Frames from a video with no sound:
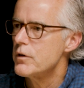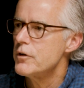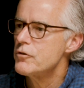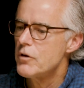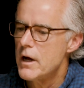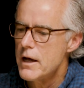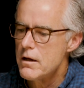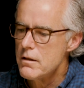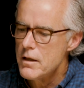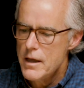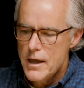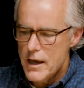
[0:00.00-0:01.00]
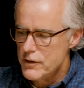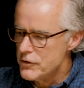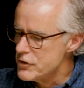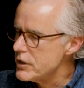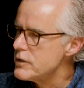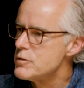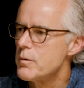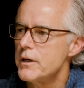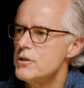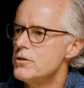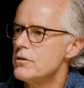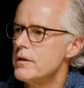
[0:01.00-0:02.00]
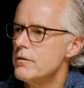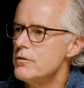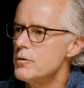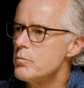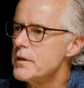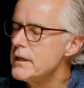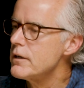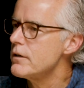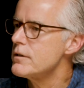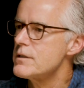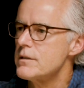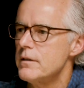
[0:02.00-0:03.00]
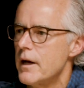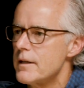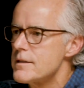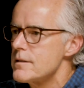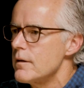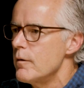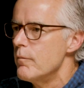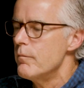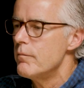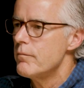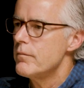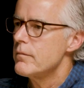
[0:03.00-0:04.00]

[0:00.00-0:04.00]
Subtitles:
on trial, and you're judged by a jury of your peers, not some,